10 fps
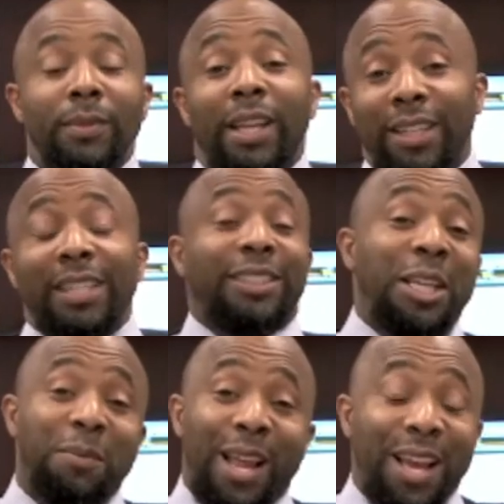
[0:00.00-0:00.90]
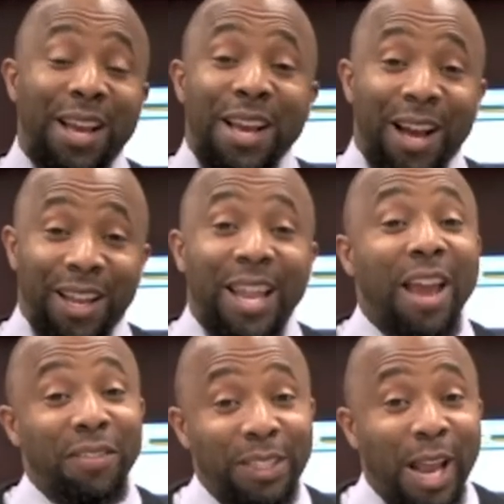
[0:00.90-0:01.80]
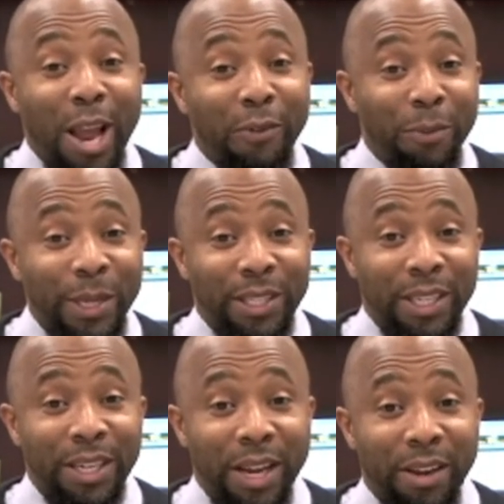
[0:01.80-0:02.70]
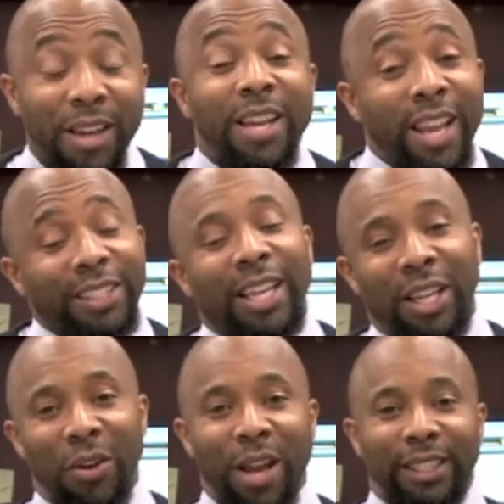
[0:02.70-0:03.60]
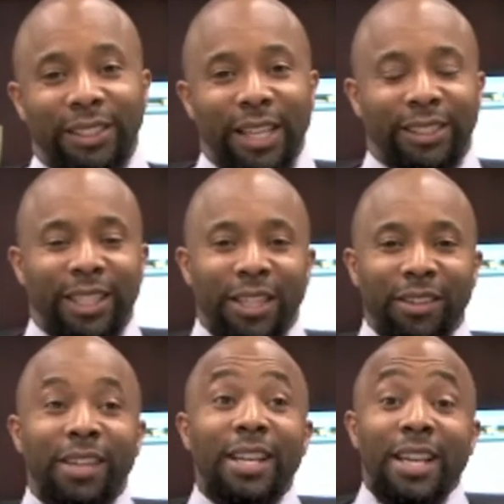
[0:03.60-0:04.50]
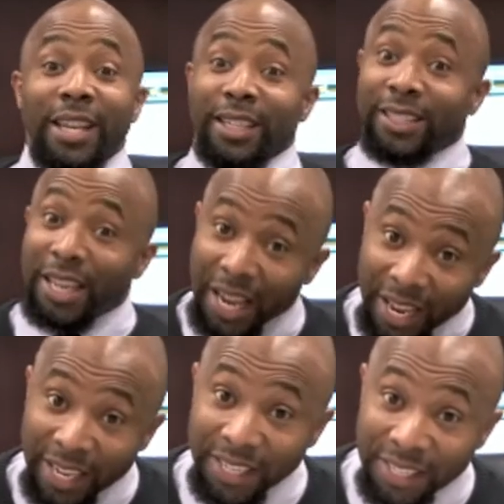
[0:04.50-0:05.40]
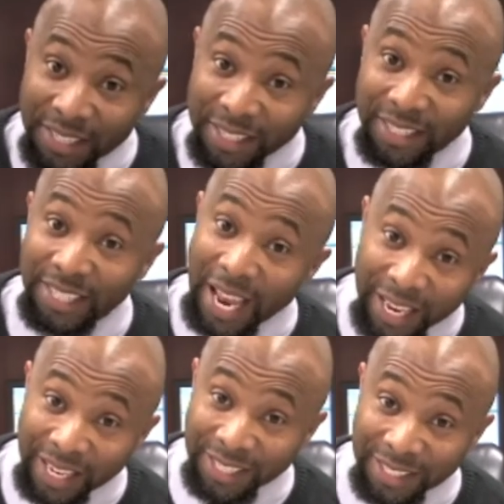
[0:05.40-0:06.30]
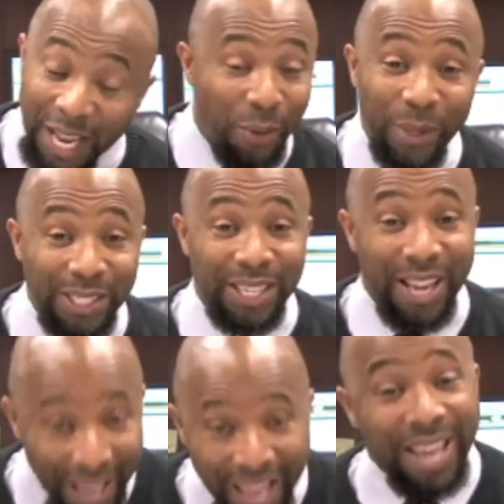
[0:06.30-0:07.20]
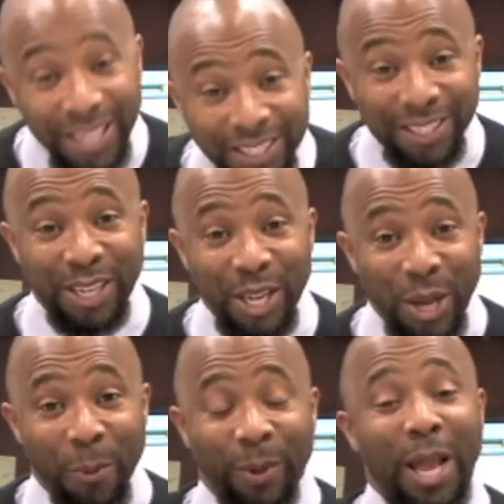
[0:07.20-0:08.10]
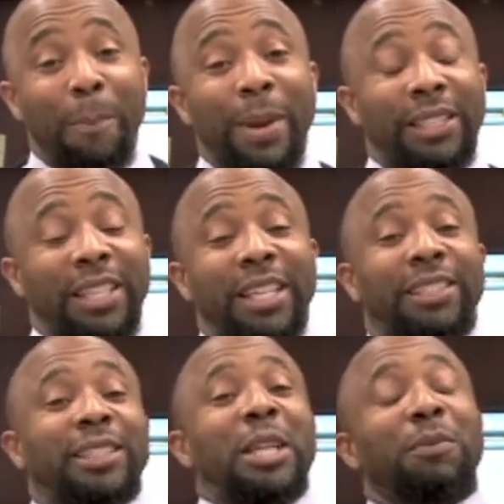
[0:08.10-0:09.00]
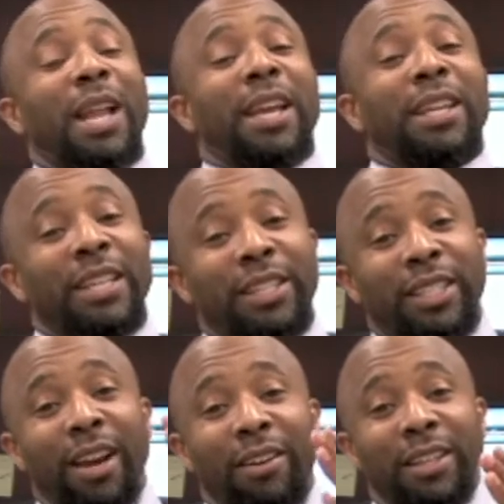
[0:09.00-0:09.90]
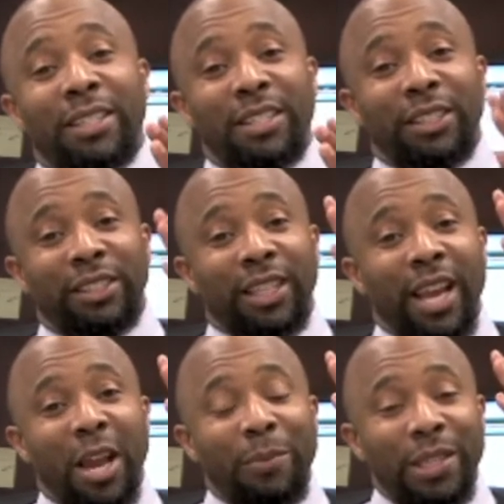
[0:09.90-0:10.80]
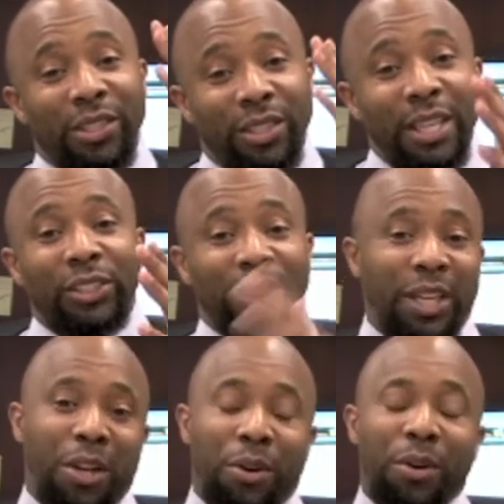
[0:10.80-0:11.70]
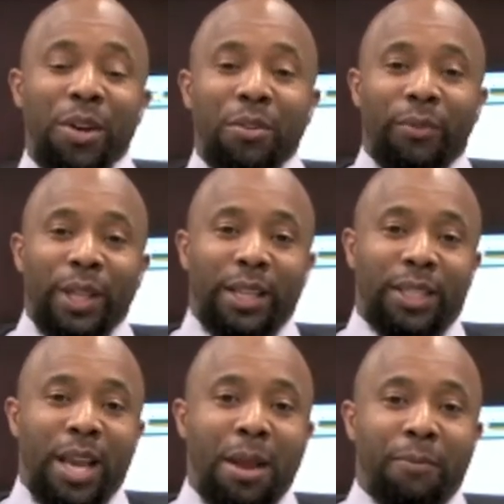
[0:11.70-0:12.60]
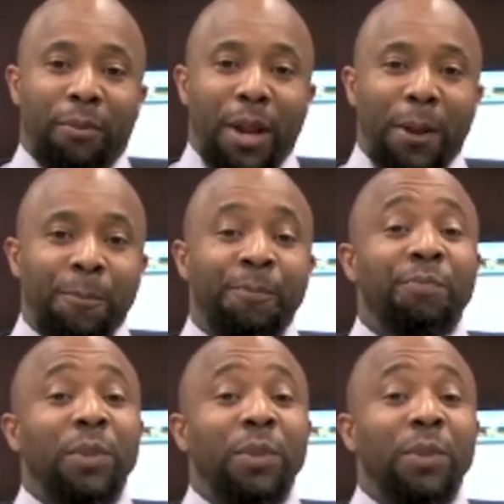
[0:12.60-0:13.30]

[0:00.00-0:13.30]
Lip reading: Now, that seemed like a lifetime for me sitting here. Guess how long I sat still? 10 seconds. That was it. But I bet you it seemed like an eternity just to have me sit still for that time frame.